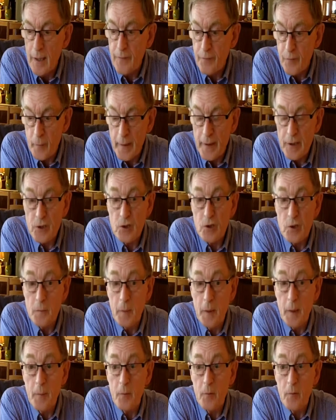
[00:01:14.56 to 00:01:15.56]
information to
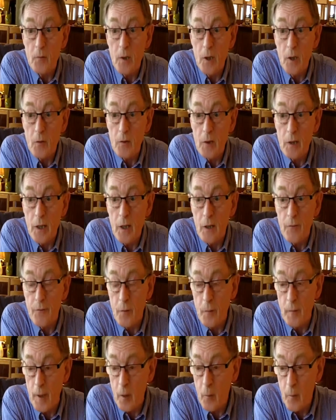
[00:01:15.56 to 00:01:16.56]
people locally
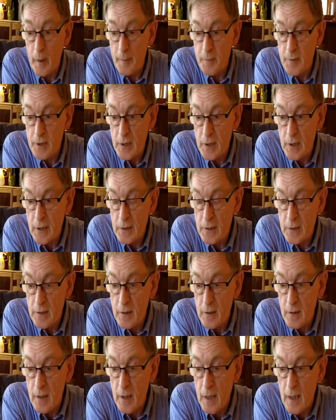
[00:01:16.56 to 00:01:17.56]
from our website,
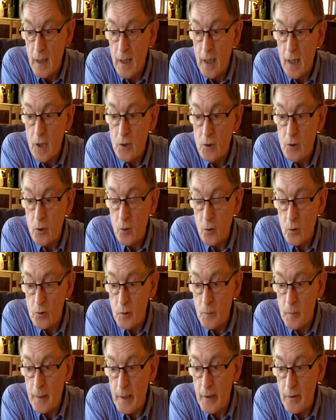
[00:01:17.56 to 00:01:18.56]

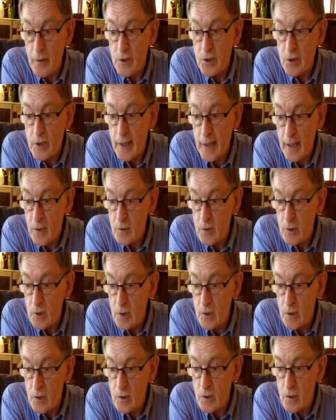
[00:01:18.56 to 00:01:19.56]
talk to parish
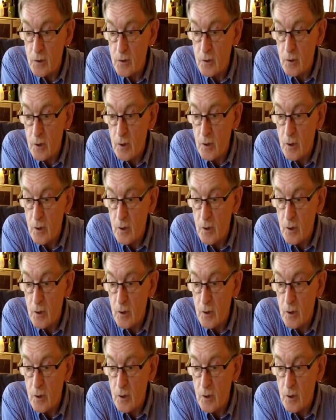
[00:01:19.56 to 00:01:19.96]
councillors,